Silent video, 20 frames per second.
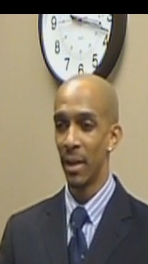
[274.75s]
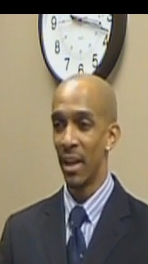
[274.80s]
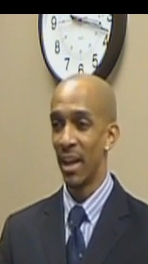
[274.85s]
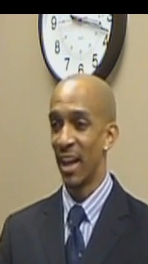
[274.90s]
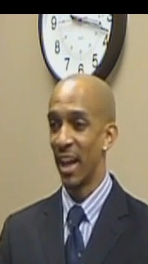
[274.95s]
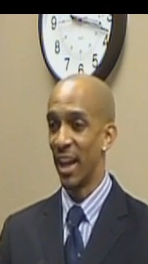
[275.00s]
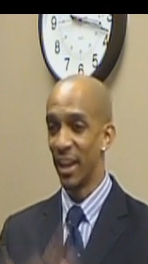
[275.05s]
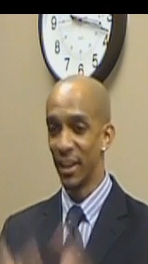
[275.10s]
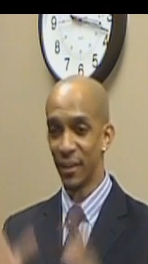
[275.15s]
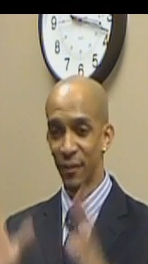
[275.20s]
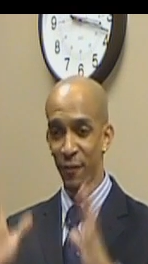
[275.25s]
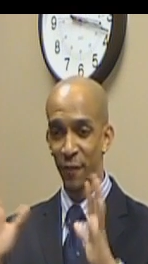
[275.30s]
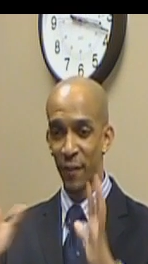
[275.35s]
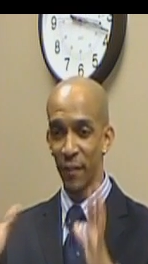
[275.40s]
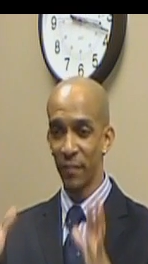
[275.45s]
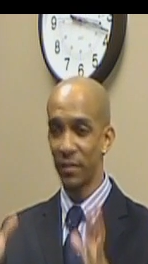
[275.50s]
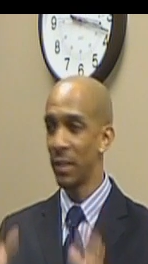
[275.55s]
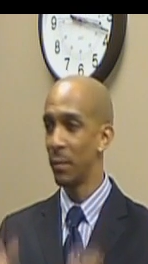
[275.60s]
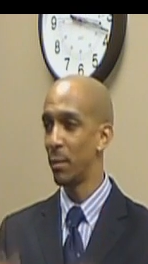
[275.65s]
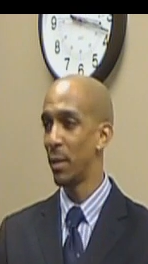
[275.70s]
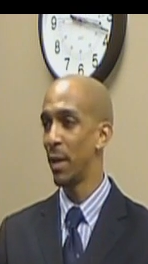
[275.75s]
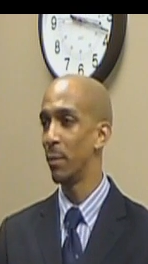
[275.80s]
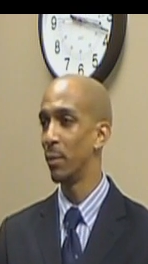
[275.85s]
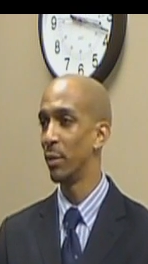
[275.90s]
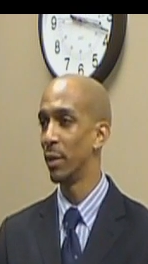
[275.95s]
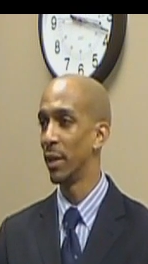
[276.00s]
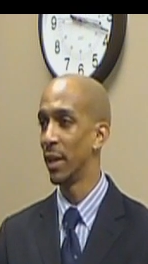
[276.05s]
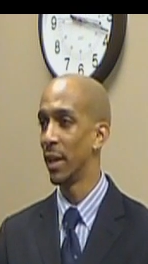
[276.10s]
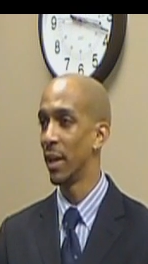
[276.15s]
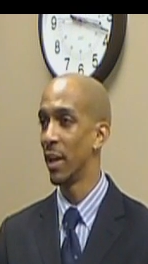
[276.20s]
And it's 50
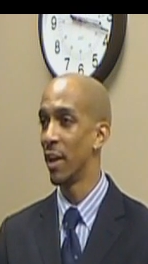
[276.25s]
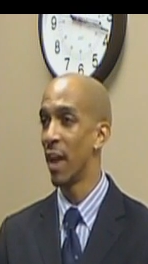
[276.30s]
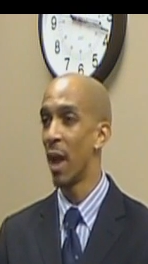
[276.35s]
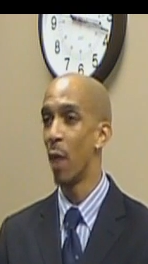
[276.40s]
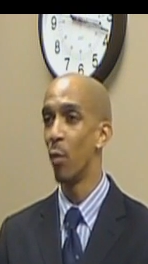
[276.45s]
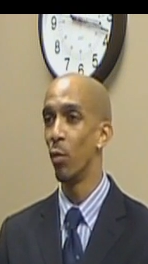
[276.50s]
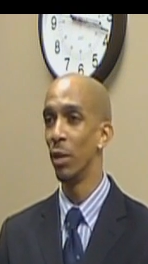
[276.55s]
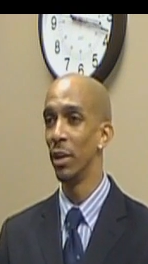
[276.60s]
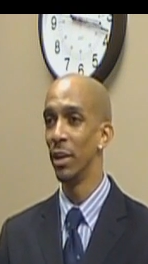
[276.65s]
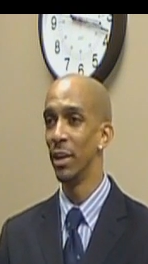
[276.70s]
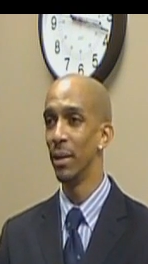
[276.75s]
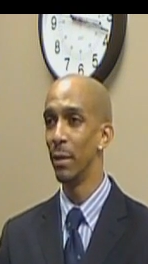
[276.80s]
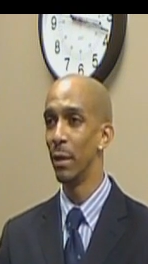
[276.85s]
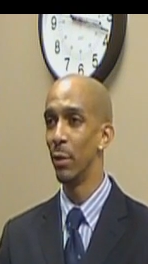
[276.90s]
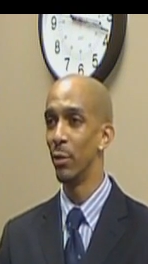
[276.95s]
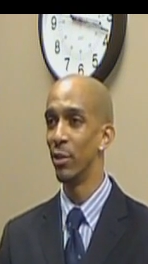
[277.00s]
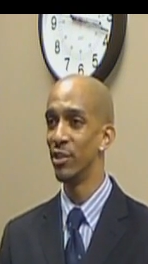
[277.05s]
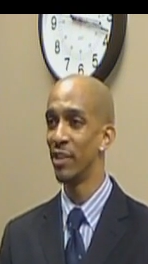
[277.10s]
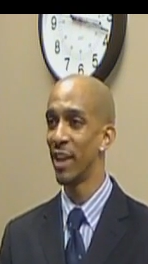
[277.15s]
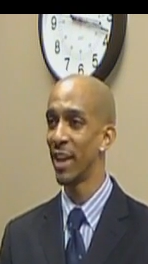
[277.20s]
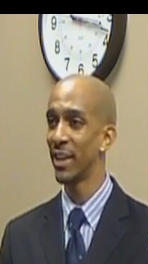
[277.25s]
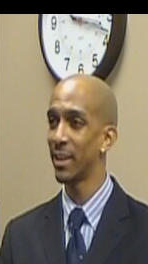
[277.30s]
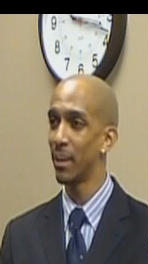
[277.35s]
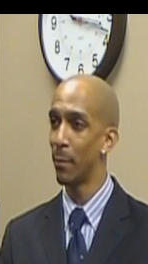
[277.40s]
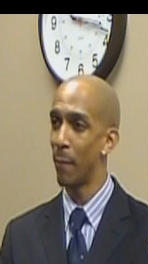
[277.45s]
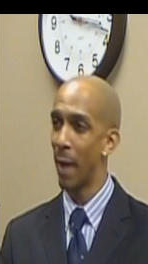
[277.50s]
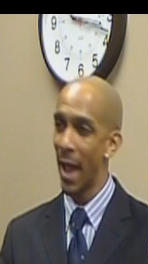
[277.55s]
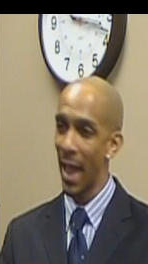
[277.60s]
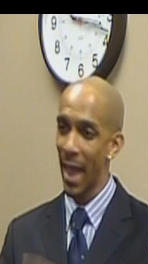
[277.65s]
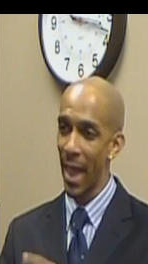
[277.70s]
people in here, and I'm willing to be rejected
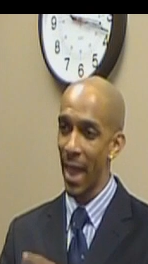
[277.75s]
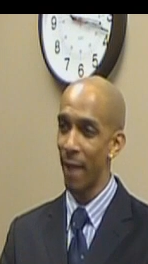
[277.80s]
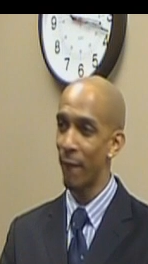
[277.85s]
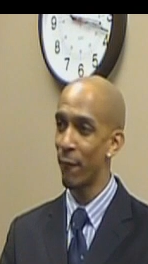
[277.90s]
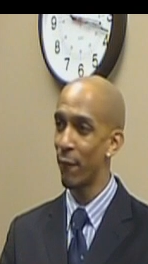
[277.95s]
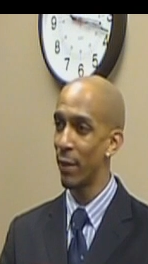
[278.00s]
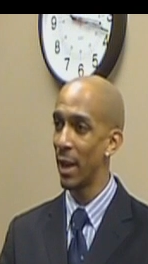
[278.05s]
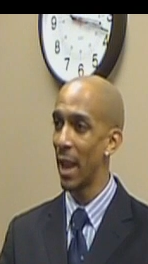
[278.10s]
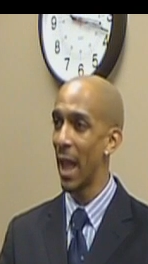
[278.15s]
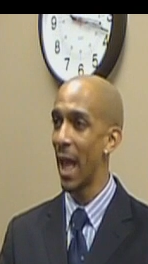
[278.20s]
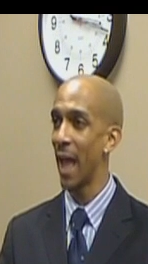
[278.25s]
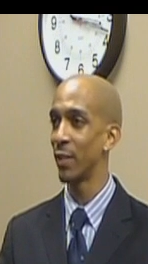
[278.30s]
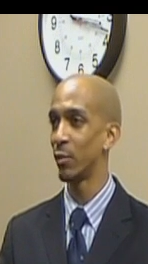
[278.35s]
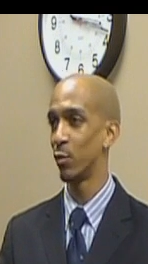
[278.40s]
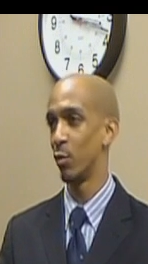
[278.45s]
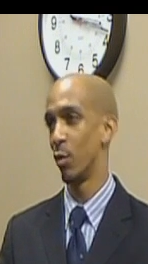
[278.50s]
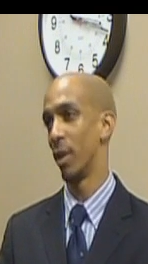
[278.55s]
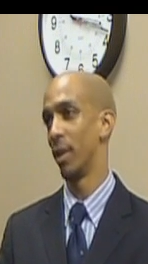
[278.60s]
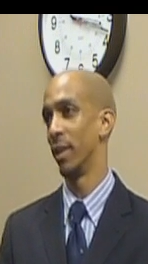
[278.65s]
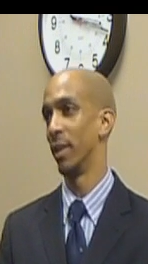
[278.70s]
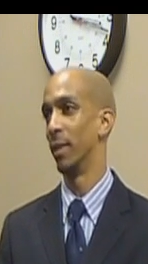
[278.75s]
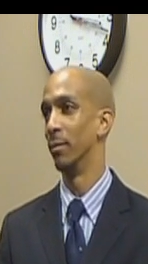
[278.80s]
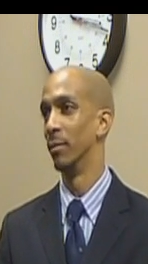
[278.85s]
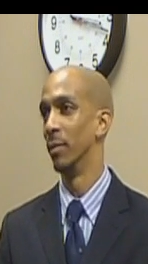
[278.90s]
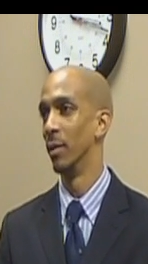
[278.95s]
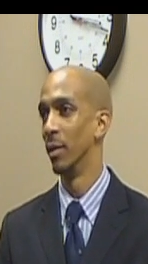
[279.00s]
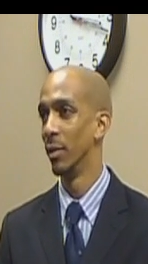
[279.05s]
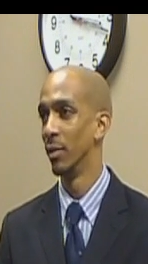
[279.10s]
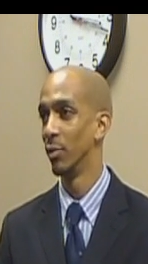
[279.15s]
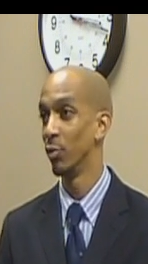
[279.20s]
by every last one of them.
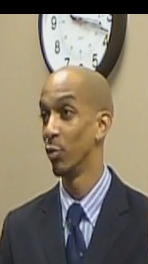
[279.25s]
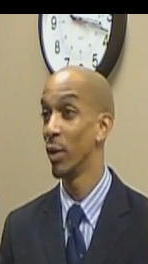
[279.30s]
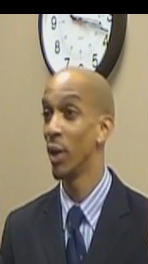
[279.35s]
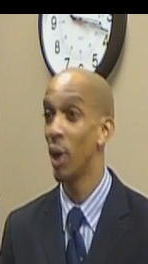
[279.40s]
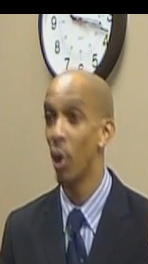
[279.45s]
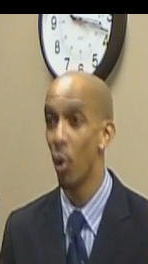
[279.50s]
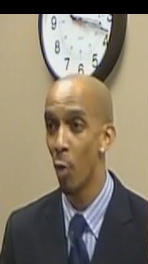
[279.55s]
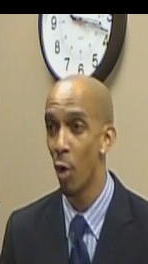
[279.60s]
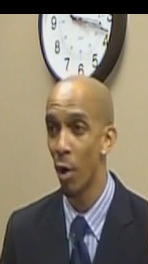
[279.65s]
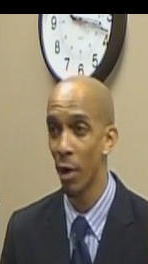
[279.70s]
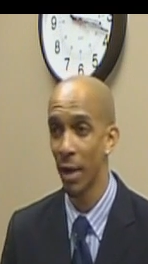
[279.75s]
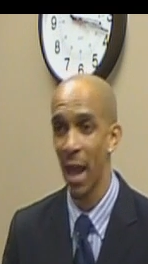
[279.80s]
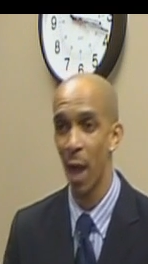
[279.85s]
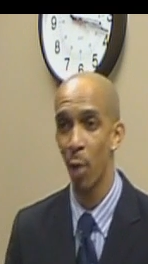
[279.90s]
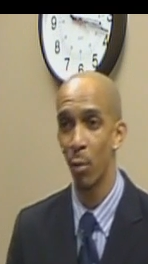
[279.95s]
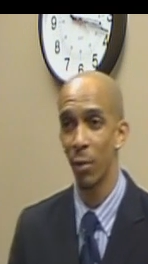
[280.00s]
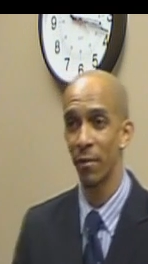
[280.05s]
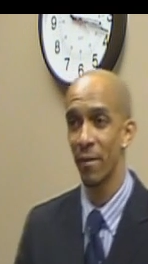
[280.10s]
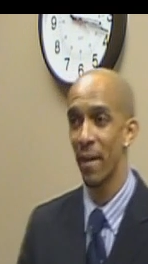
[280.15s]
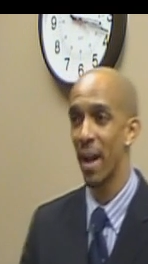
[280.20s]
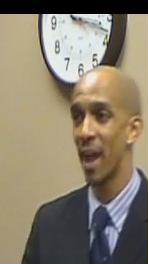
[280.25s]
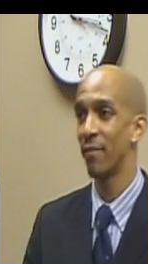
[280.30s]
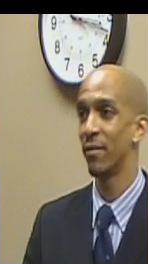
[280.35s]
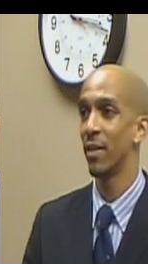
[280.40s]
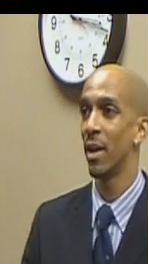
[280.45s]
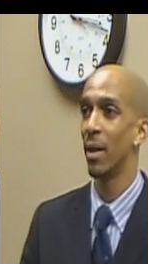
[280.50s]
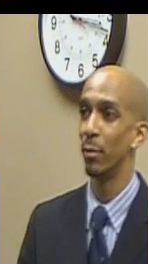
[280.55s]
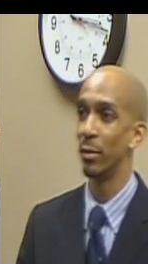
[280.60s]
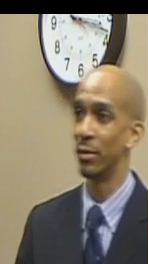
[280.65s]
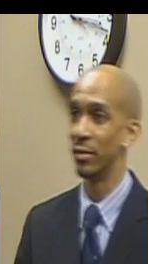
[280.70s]
So he gonna walk out with 5
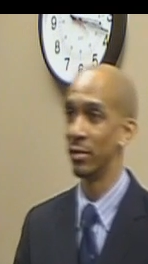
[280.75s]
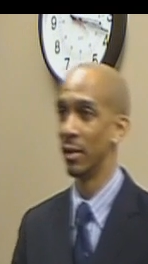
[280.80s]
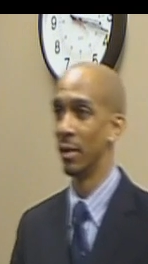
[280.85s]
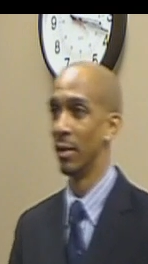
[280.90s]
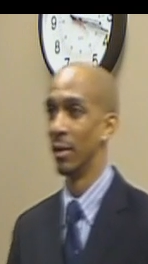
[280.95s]
numbers.